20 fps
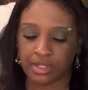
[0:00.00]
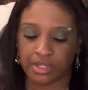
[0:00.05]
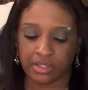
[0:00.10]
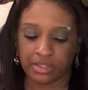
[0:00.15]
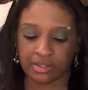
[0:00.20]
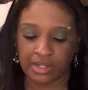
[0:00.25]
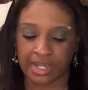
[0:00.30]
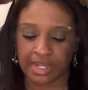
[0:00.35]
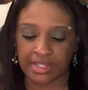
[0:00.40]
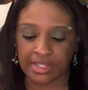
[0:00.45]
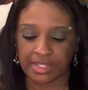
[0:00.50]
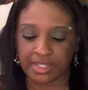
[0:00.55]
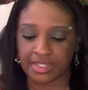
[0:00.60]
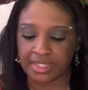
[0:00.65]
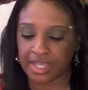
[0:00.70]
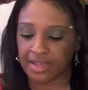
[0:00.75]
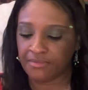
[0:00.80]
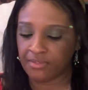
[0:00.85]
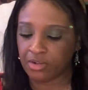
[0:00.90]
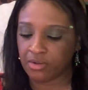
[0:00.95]
you got the
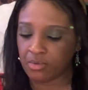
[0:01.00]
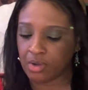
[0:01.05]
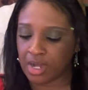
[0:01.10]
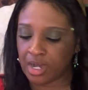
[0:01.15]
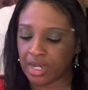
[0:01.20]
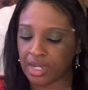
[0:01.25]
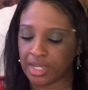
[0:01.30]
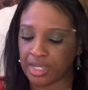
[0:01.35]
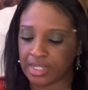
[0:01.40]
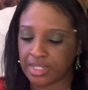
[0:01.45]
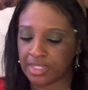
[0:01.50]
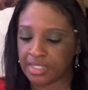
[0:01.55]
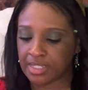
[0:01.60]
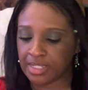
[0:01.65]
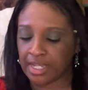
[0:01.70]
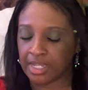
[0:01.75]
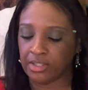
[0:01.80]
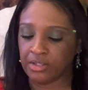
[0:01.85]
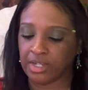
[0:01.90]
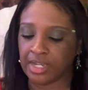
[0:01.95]
Seven of Wands,
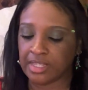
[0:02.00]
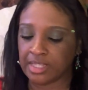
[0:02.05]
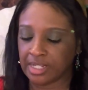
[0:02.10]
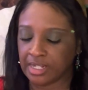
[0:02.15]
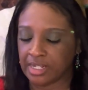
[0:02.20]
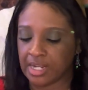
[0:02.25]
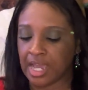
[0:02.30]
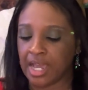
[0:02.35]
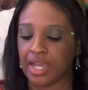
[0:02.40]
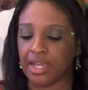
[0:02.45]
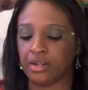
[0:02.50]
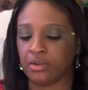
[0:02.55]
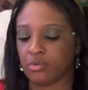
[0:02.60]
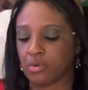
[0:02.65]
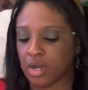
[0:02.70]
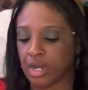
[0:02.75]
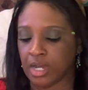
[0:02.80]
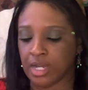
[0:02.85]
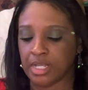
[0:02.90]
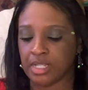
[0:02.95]
and you got the Nine of
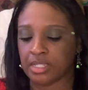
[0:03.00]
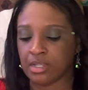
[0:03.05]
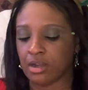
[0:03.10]
Wands.